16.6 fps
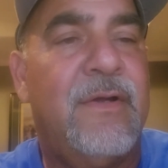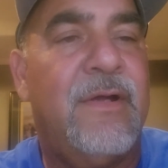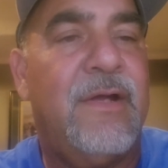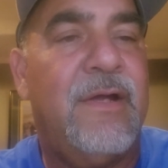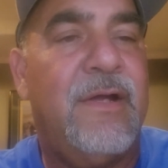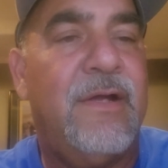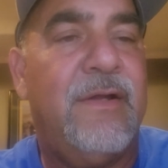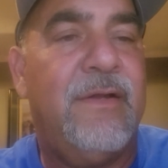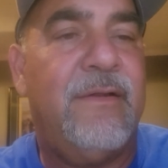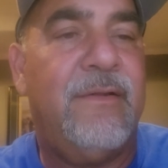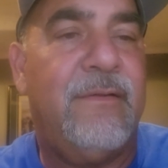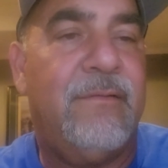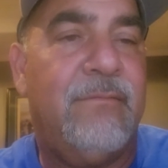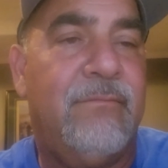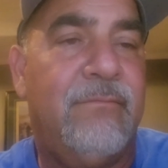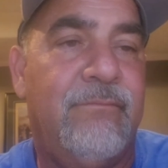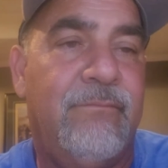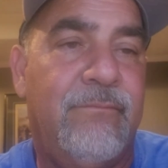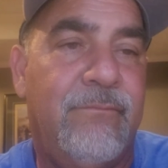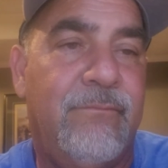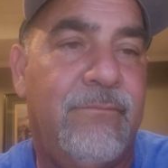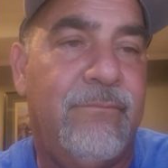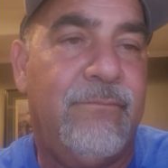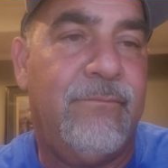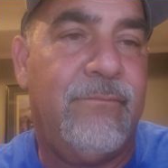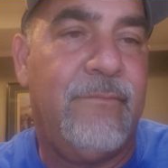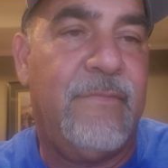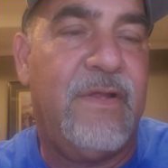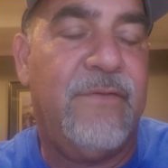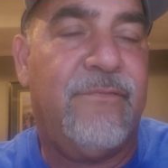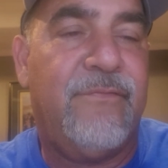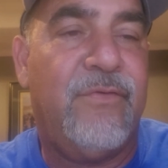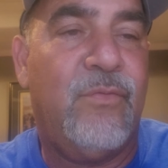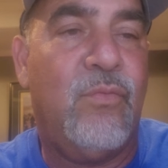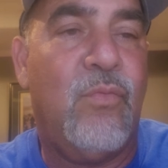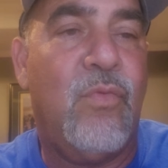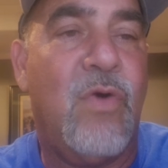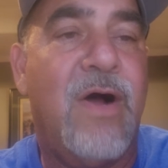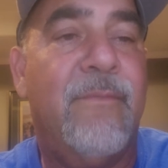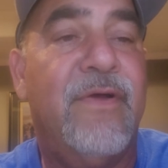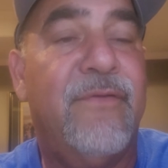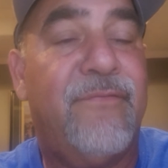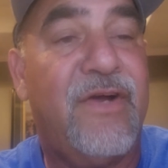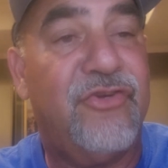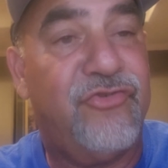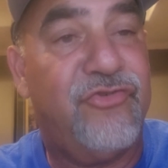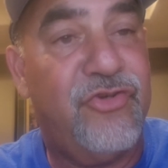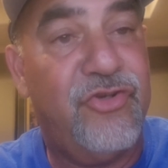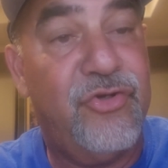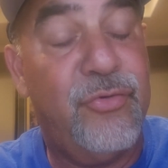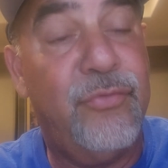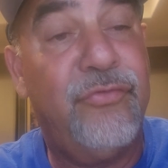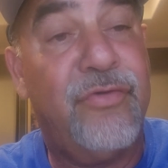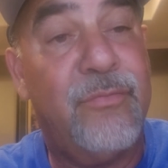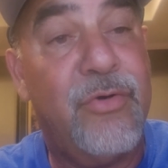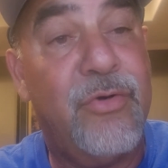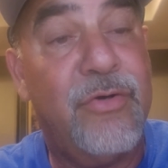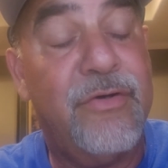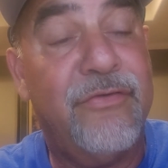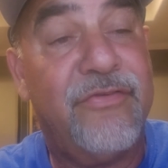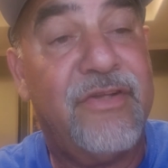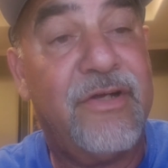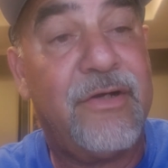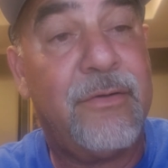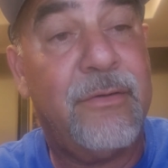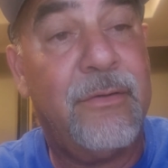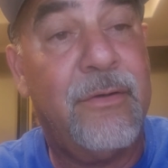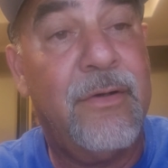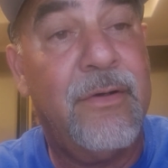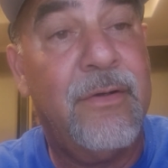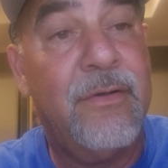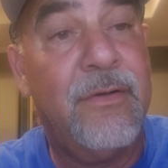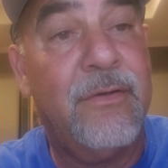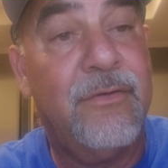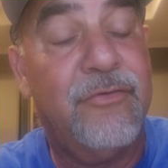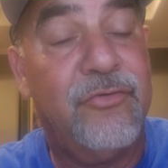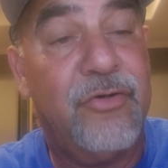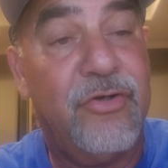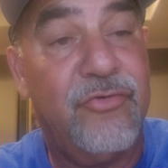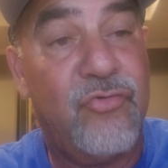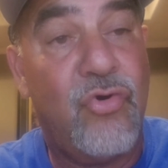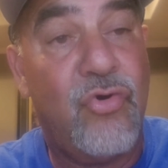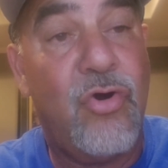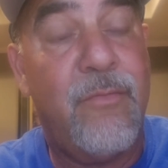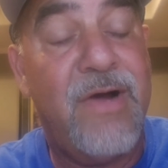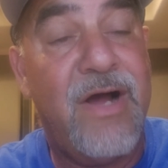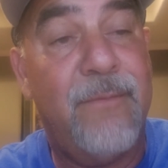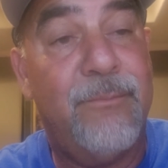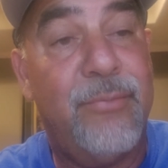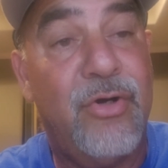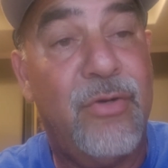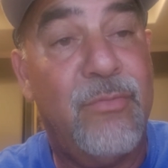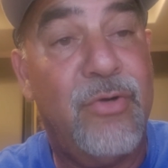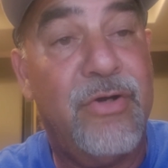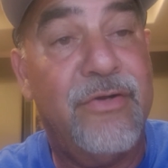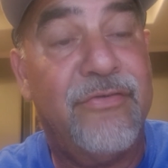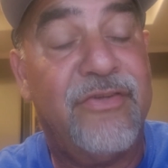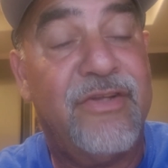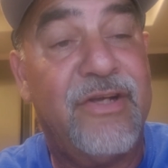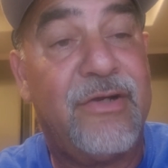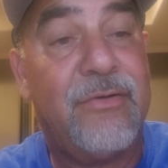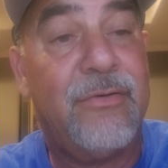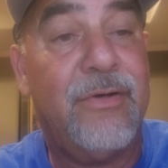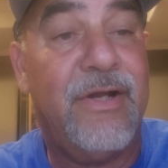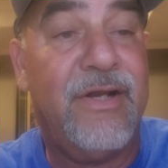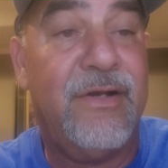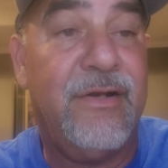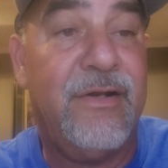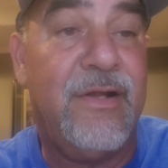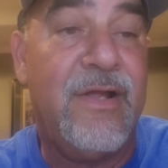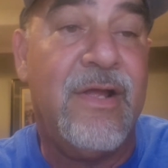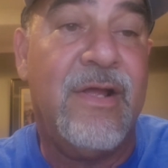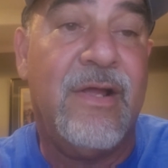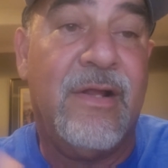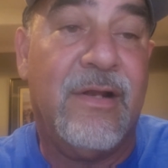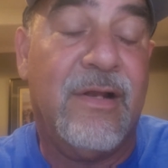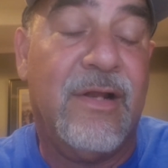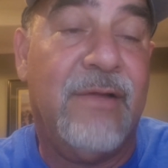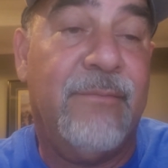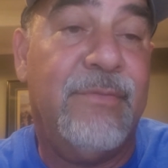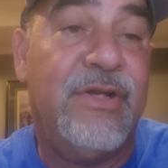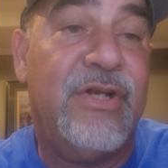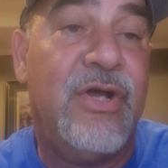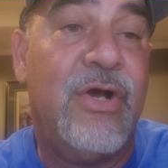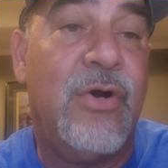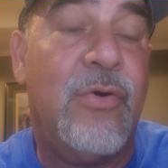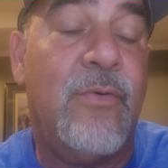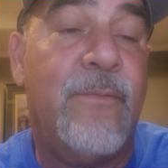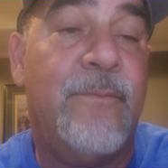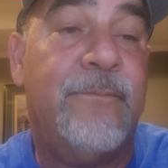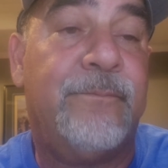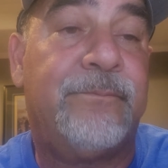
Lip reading: And if you want, if I should use him on the sticker, should I draw him out and put him on the sticker? And let me know.